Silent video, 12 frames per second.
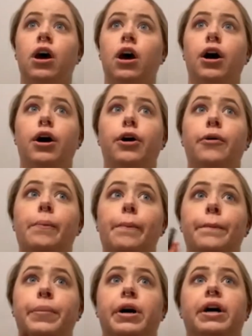
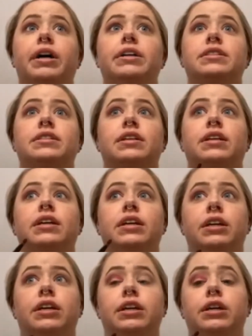but
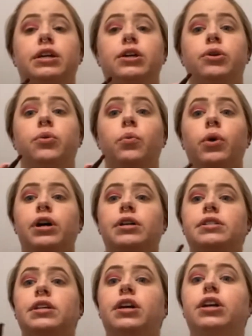he
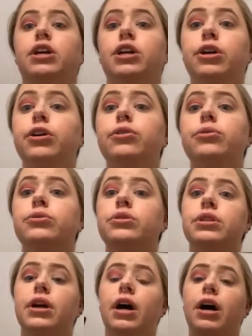was
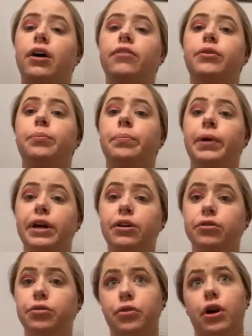accused of
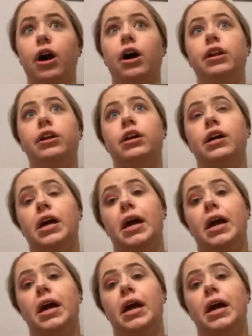mail fraud.